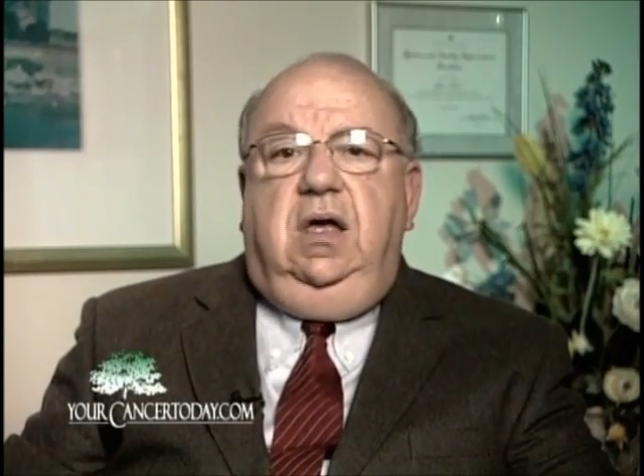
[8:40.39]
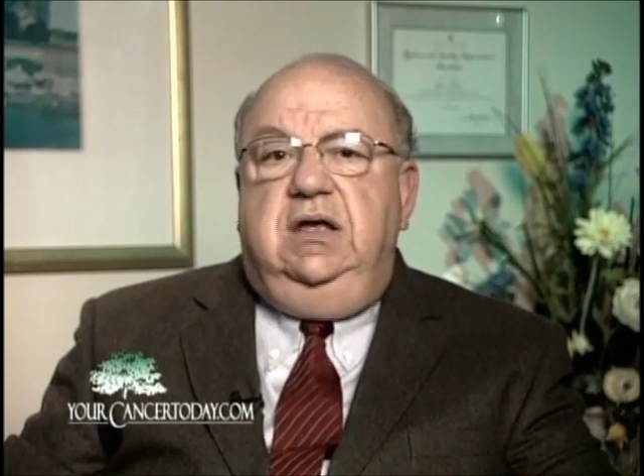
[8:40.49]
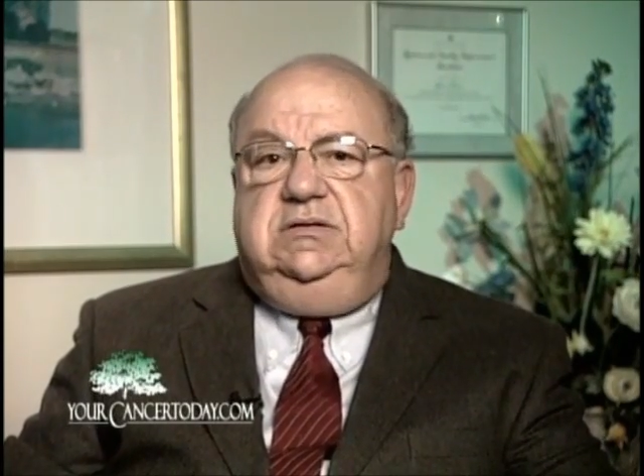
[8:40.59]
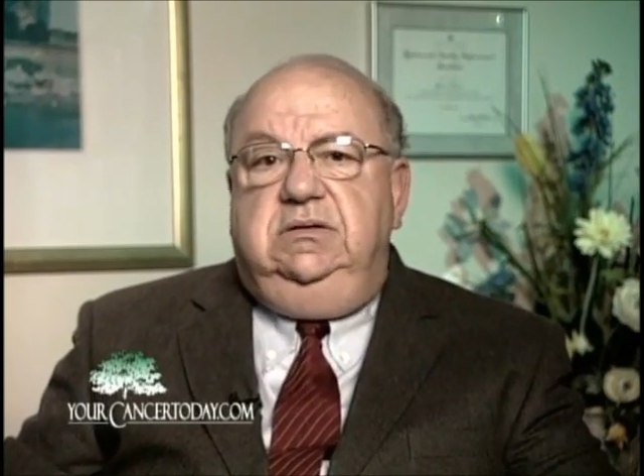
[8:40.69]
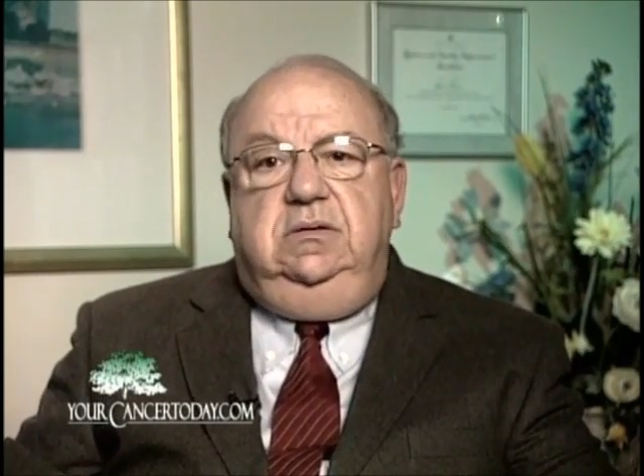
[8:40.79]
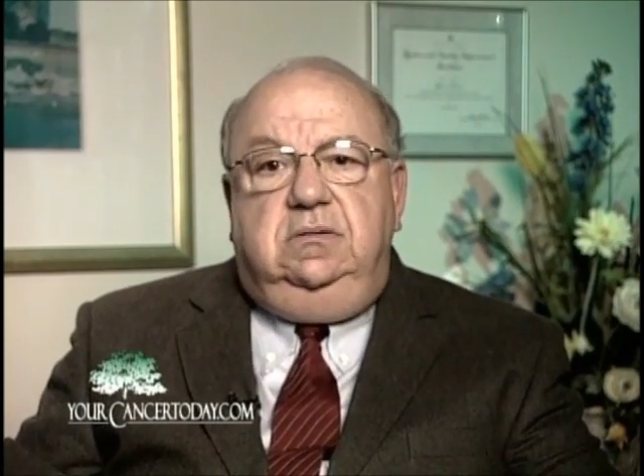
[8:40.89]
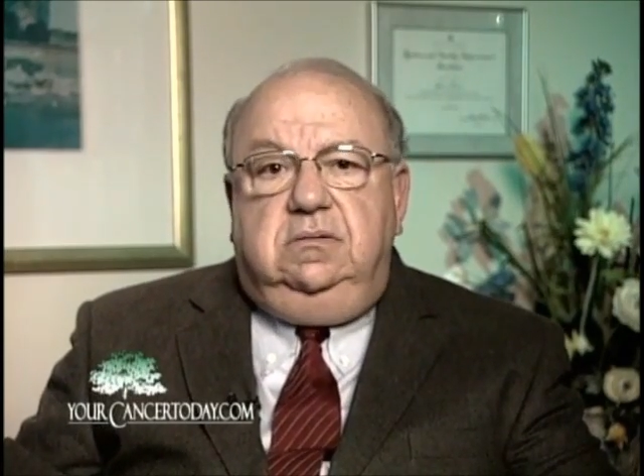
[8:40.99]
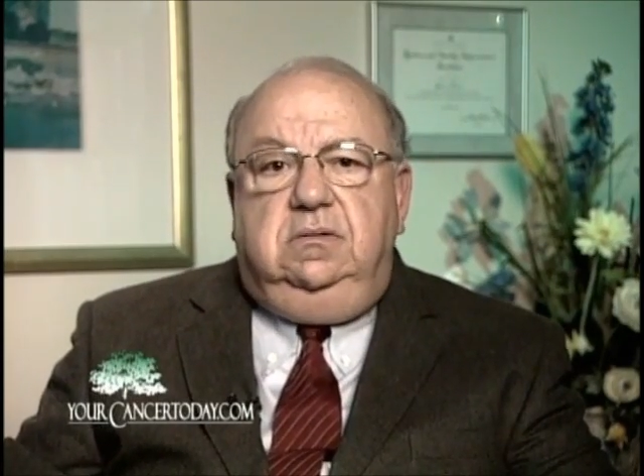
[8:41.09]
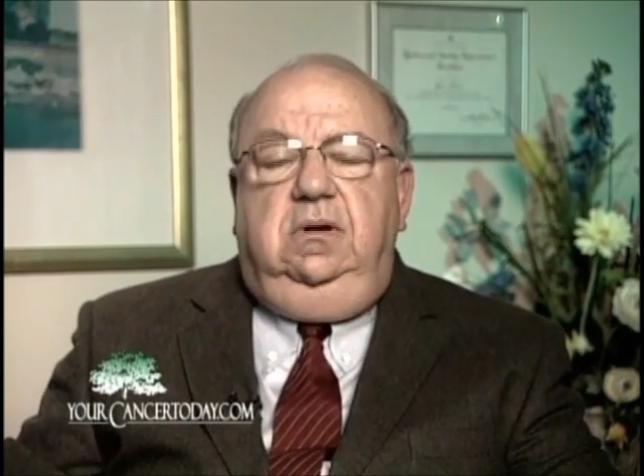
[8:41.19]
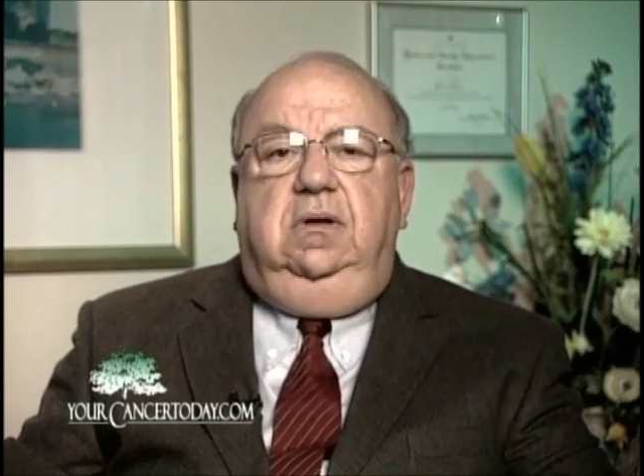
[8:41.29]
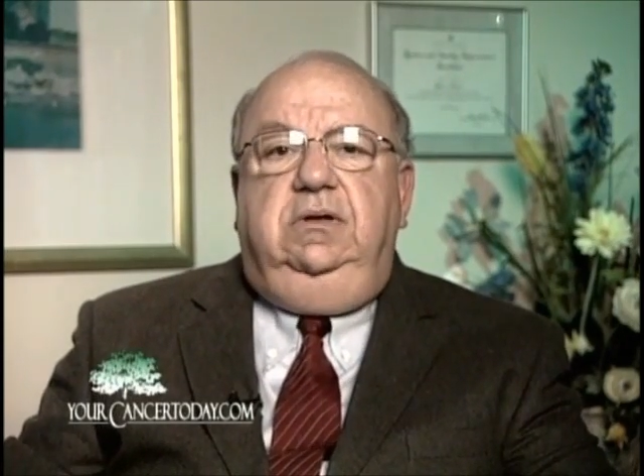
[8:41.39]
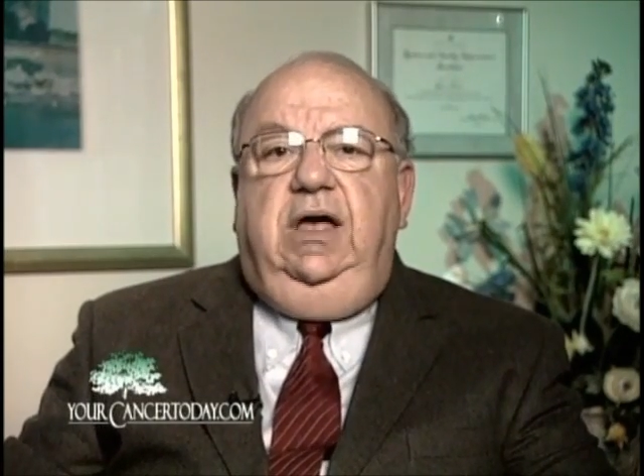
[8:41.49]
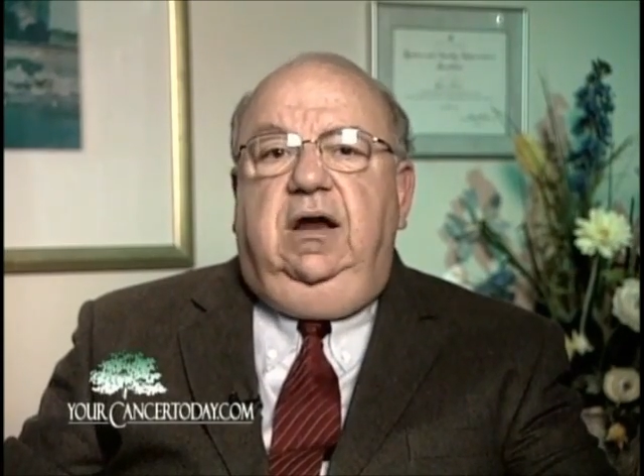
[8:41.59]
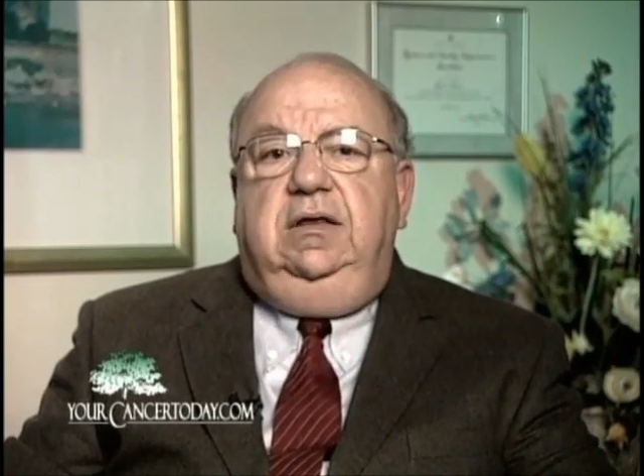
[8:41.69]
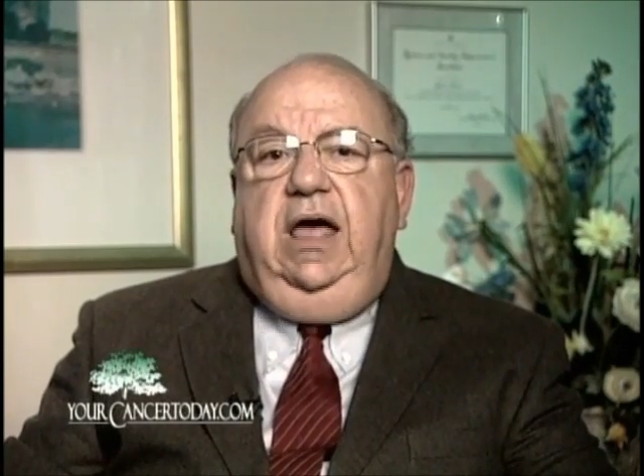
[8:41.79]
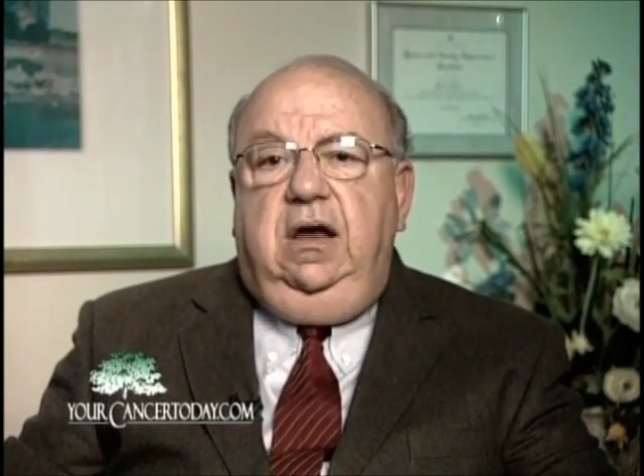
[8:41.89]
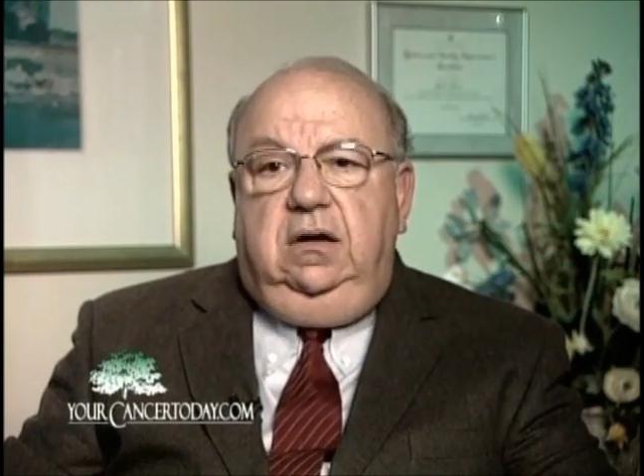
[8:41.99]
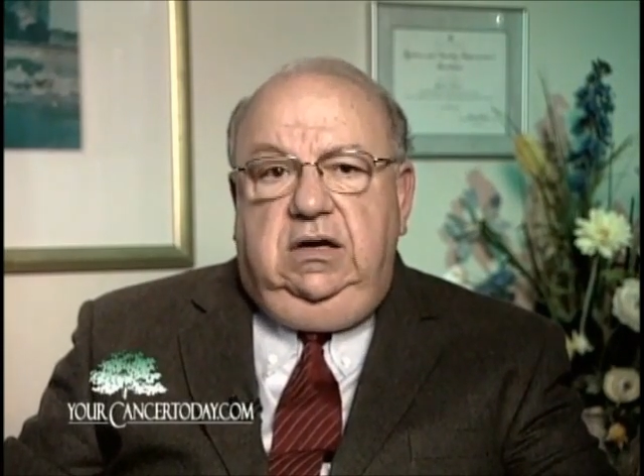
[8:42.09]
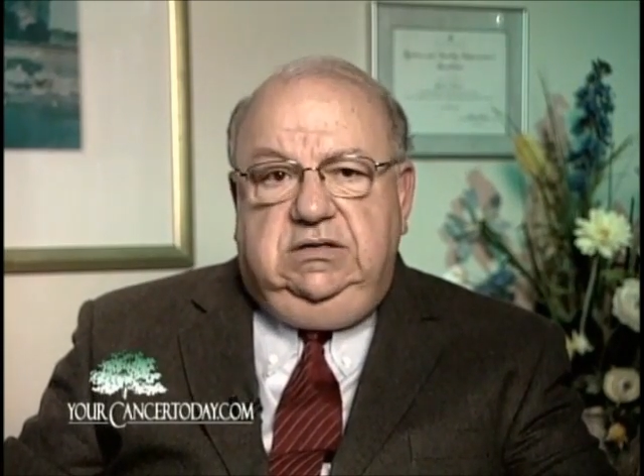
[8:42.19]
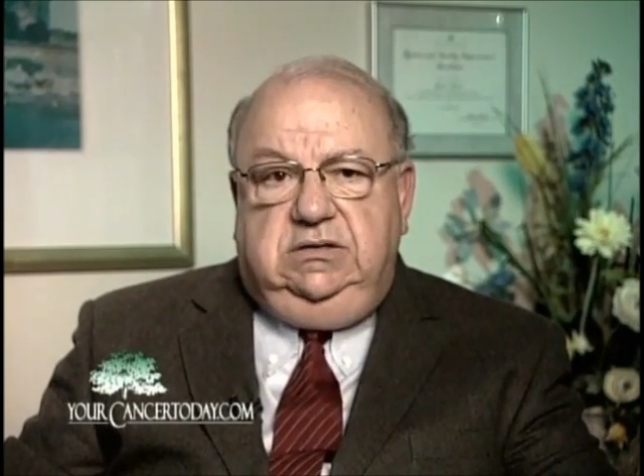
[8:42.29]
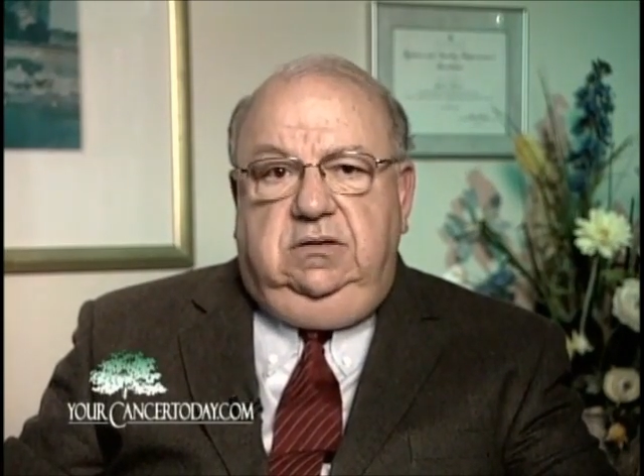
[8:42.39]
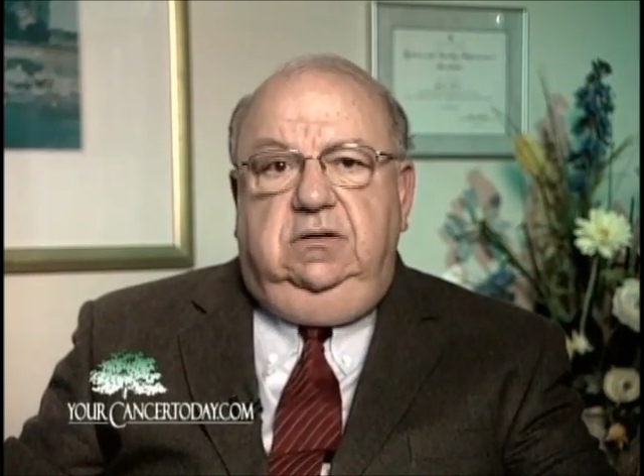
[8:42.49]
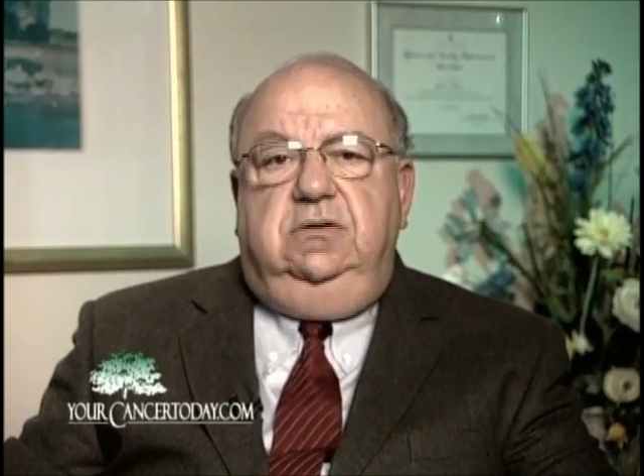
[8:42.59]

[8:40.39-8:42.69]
cousin, you know, they are at higher risk.